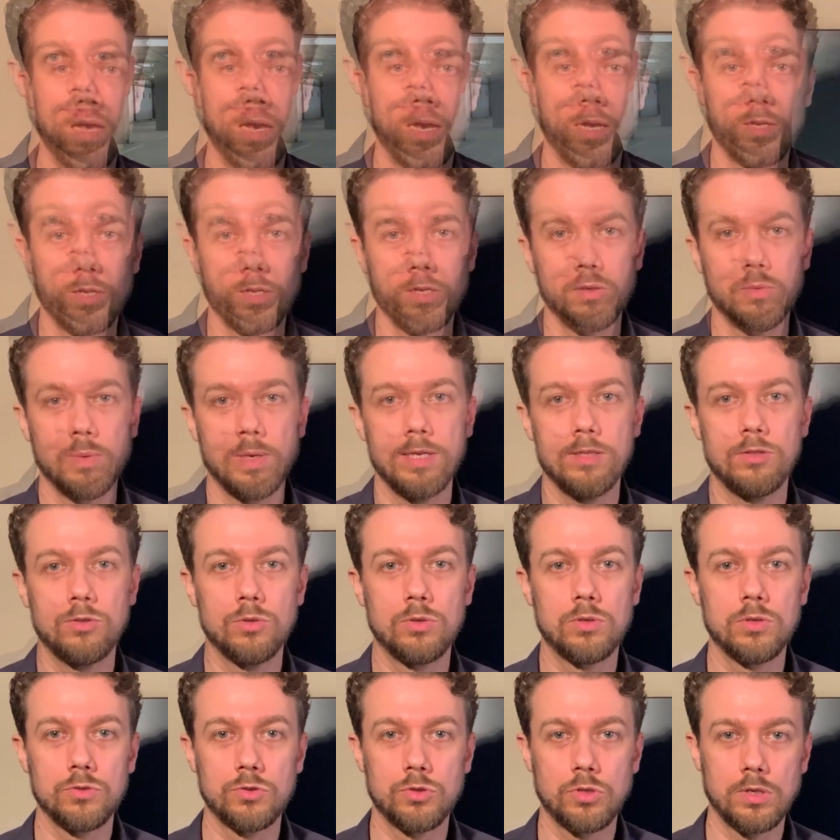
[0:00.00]
Another way to
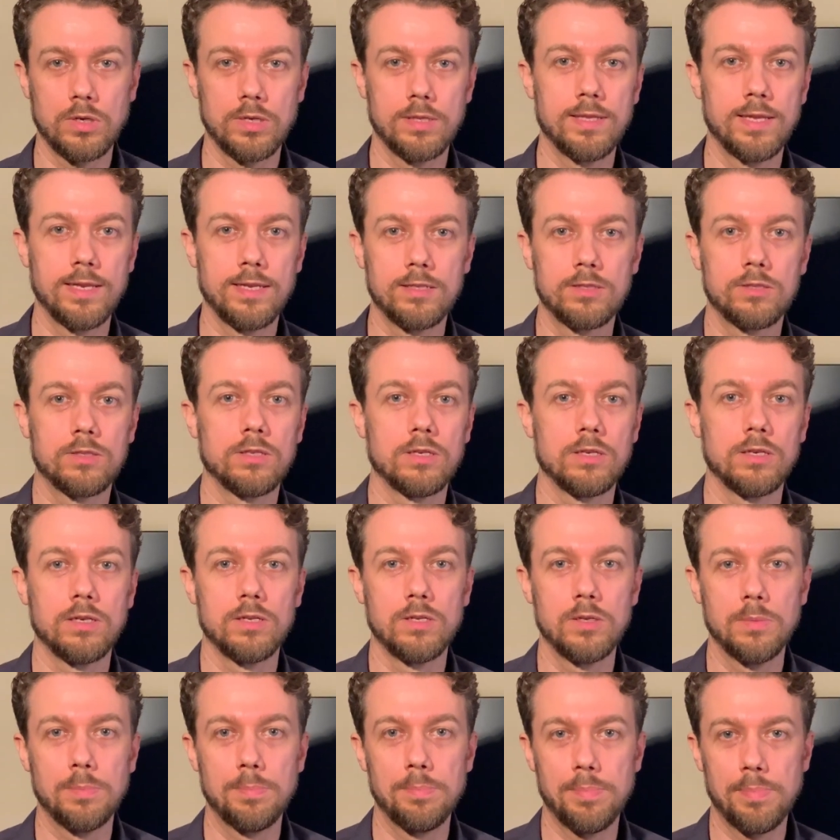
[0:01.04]
consolidate
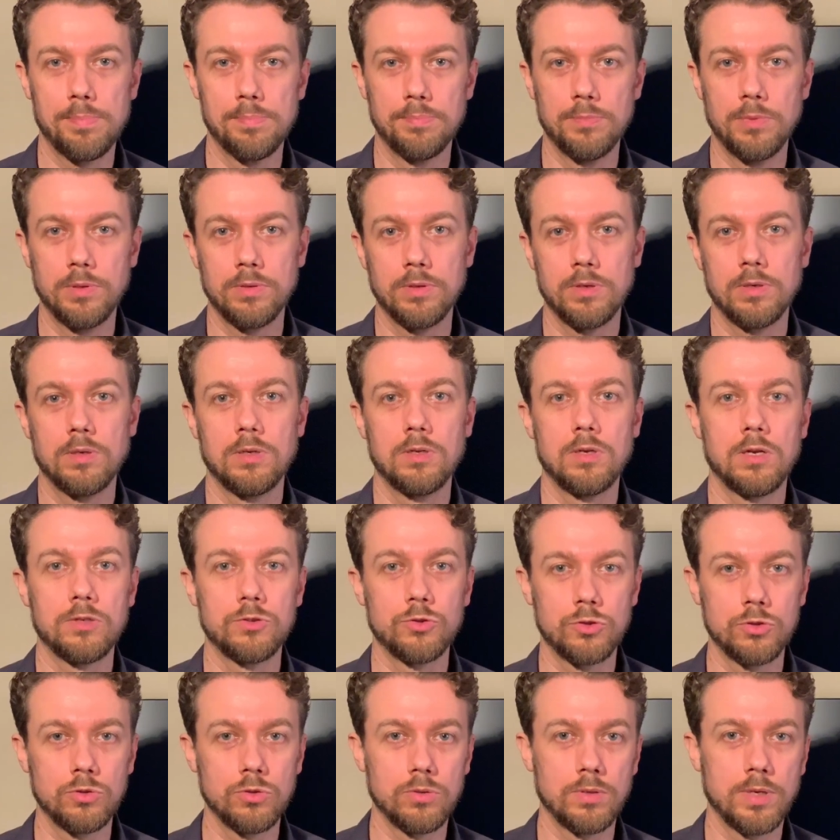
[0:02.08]
the
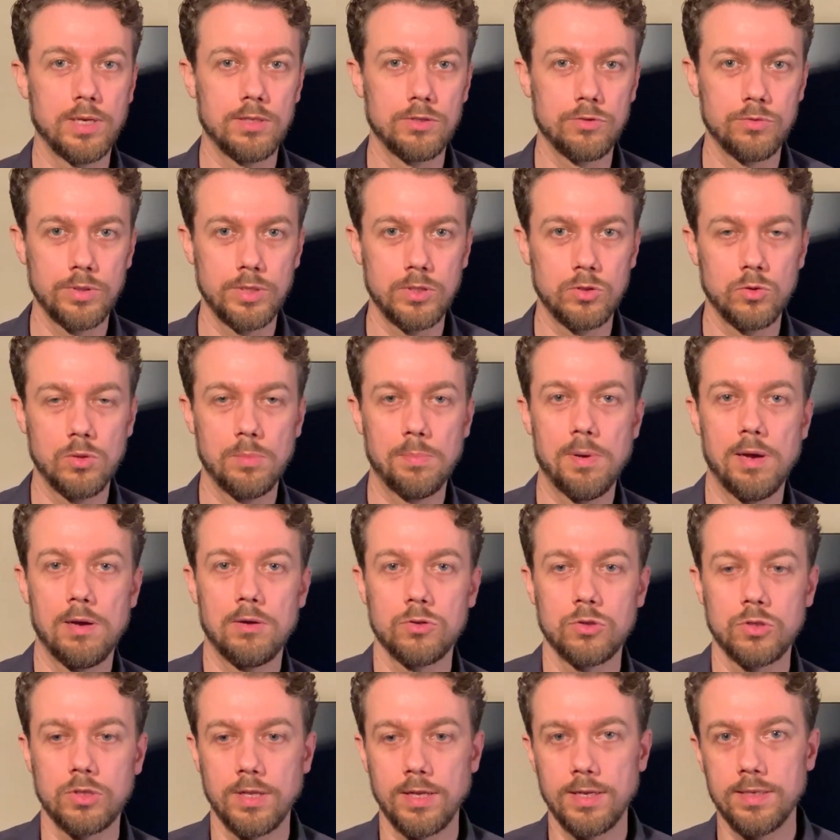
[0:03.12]
lunge turn entry into the
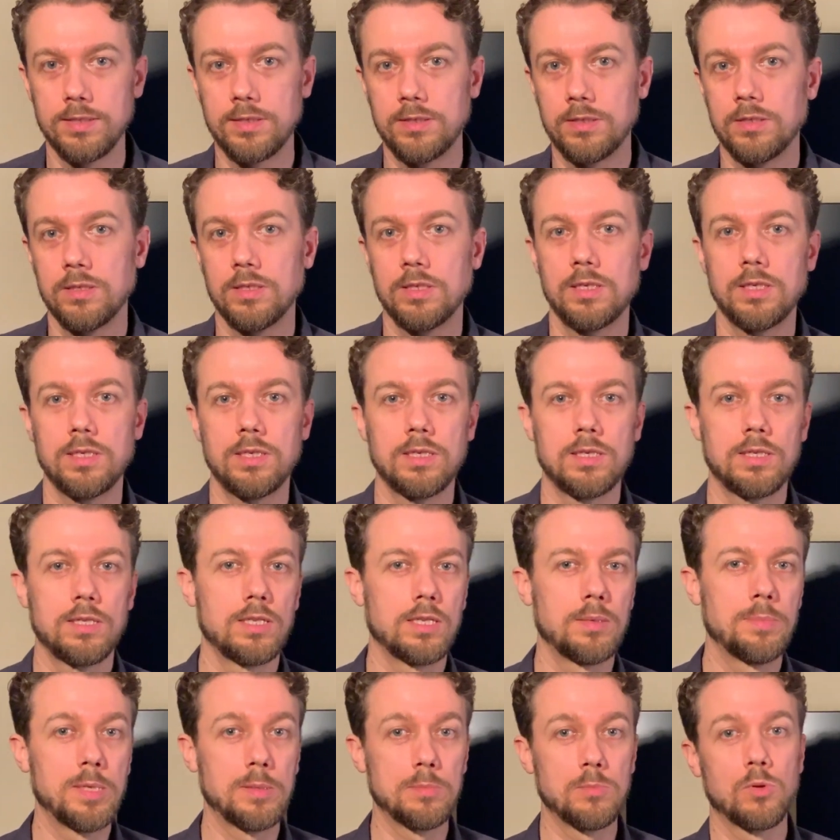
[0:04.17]
Powerslide in
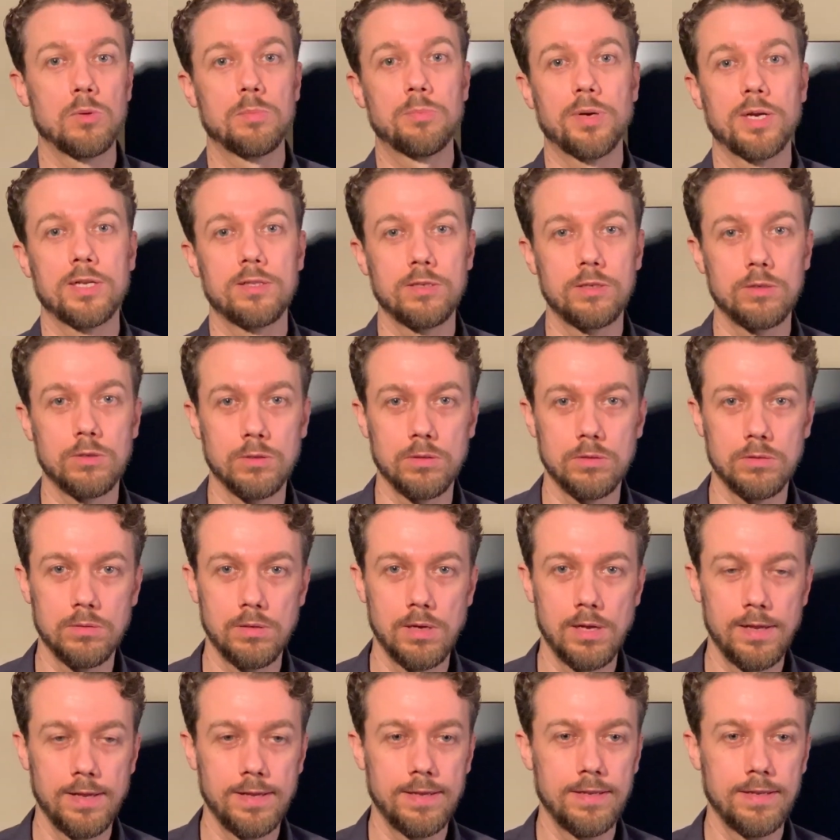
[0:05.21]
a bit more practical
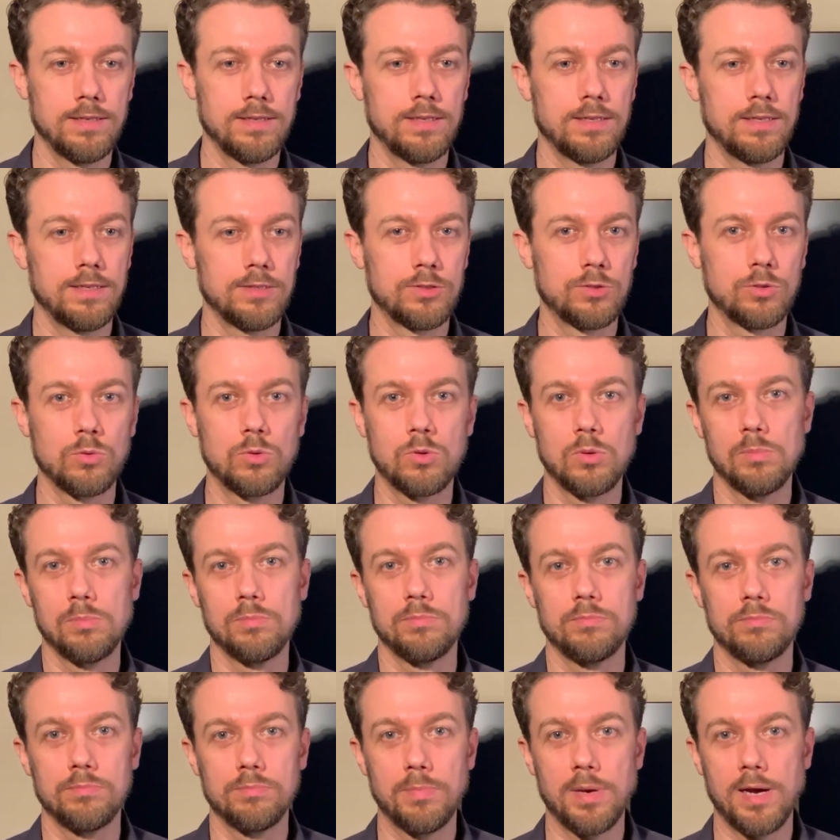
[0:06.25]
is to
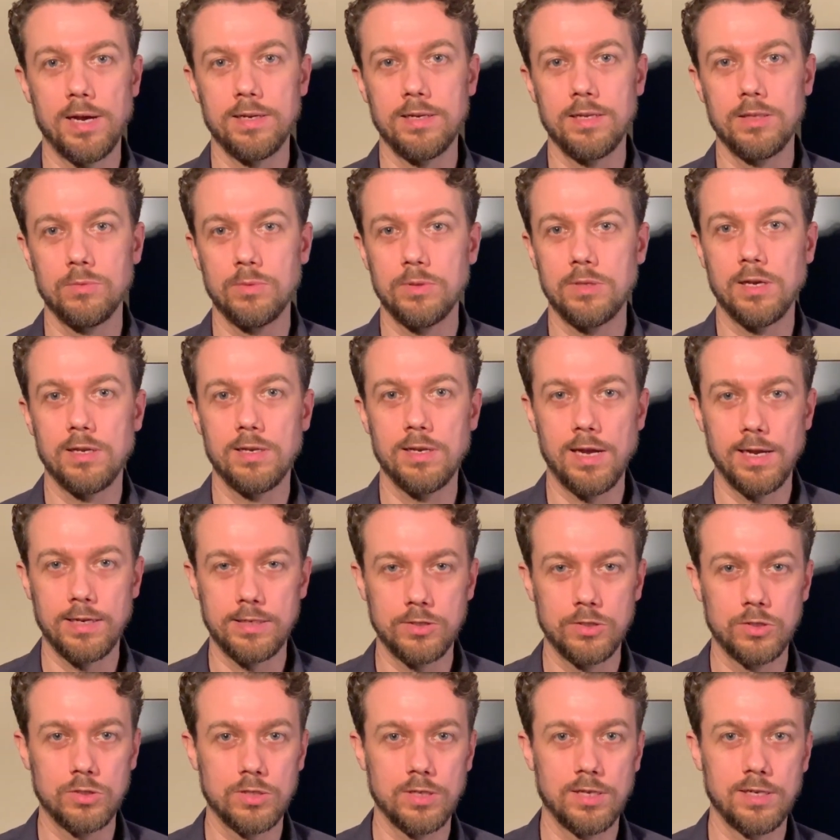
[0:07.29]
combine it with other
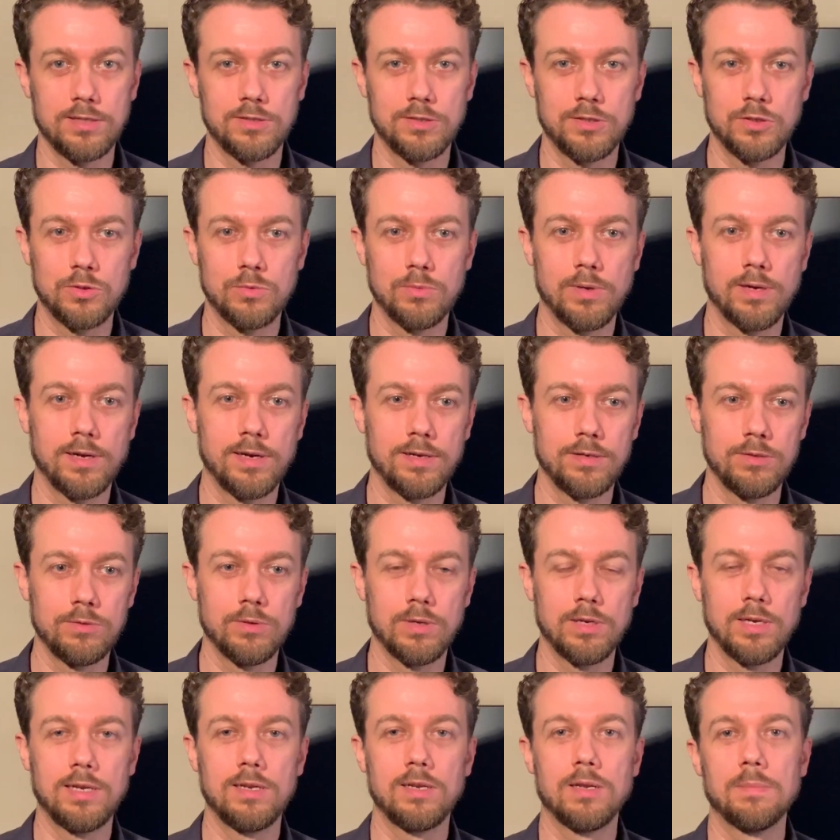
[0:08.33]
exercises where
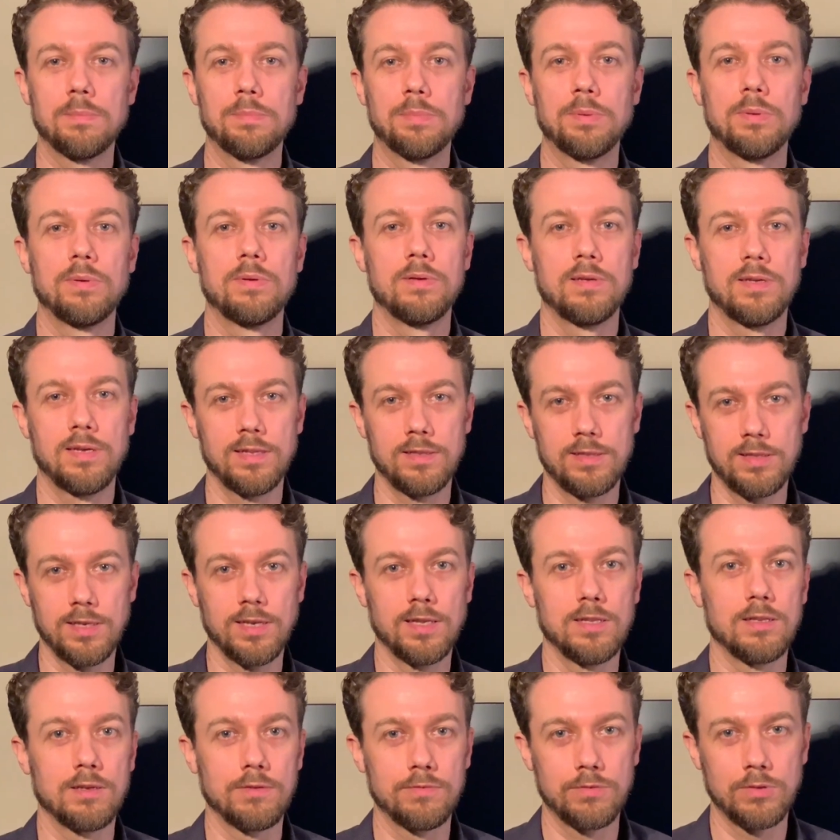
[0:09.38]
you end up at the
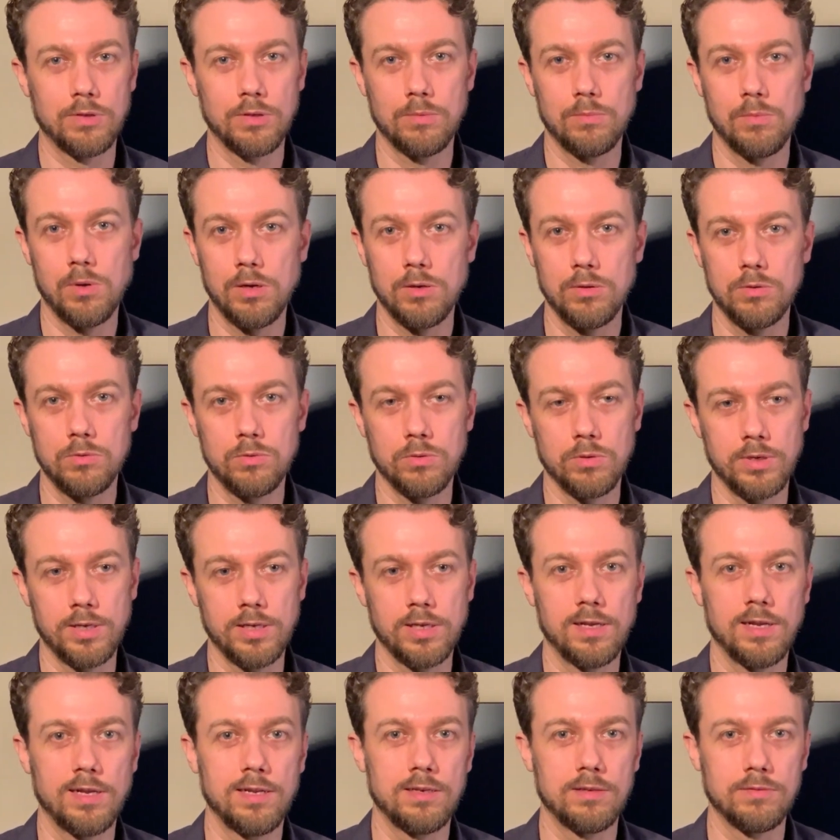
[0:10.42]
end of the road or
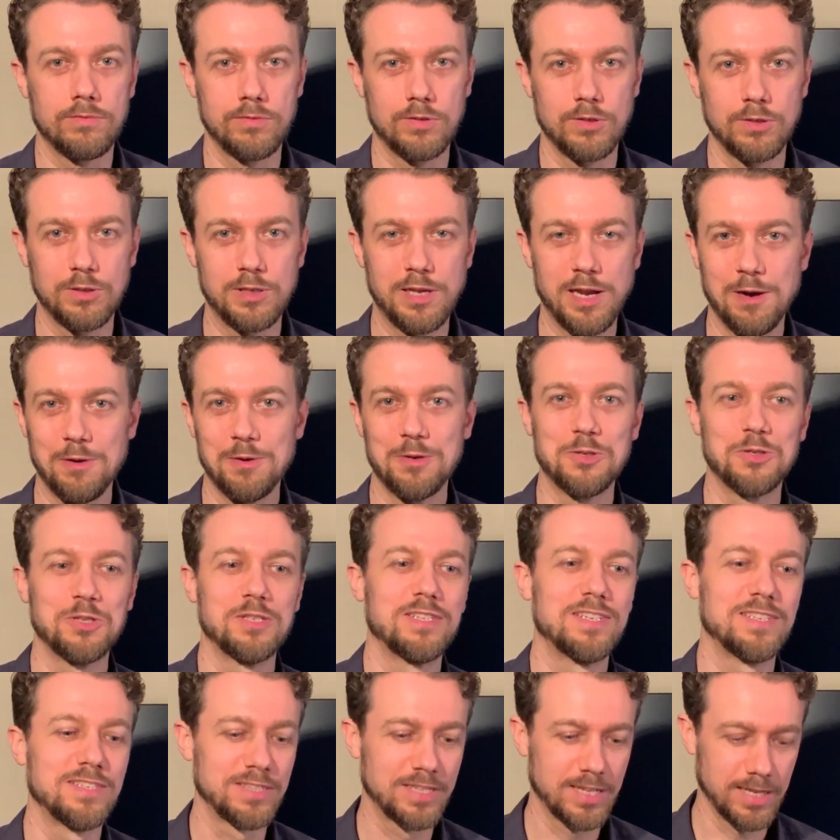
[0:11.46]
the end of the garage
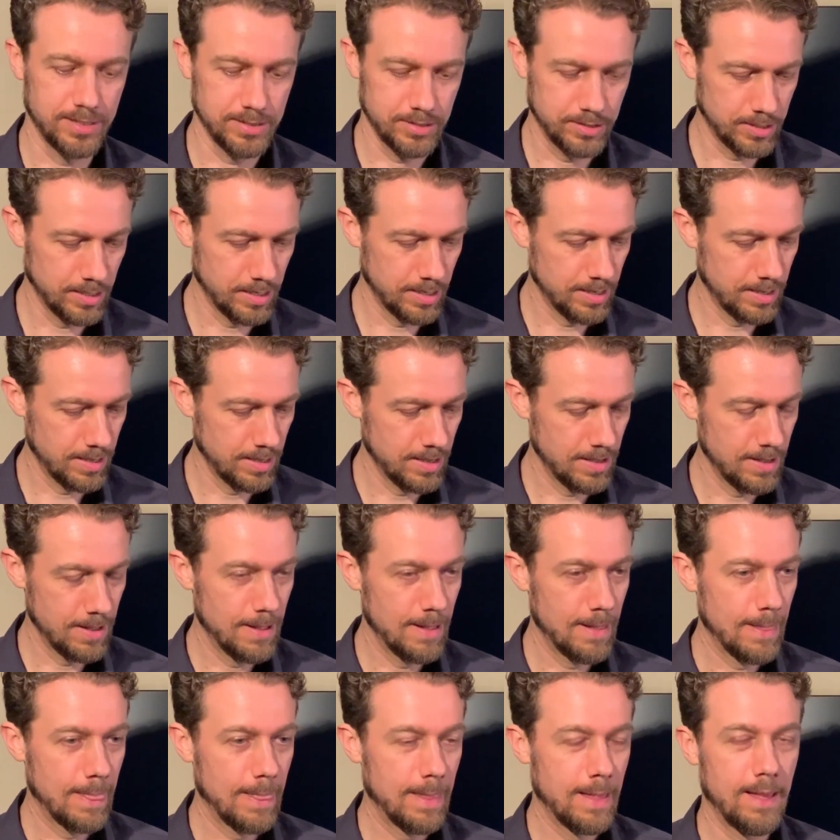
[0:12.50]
in this case,
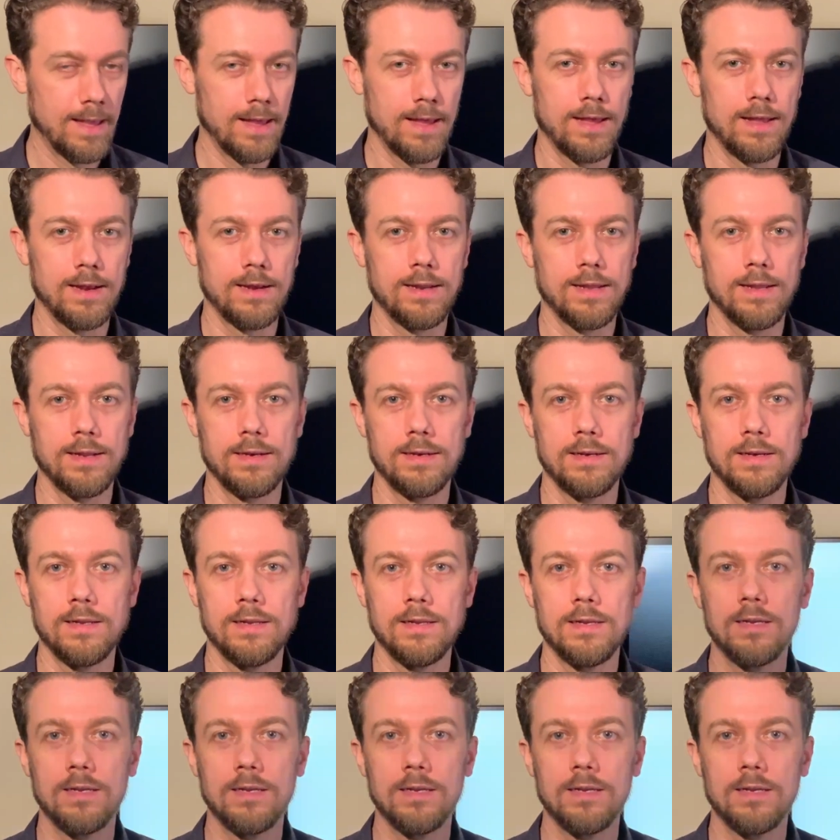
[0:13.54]
and then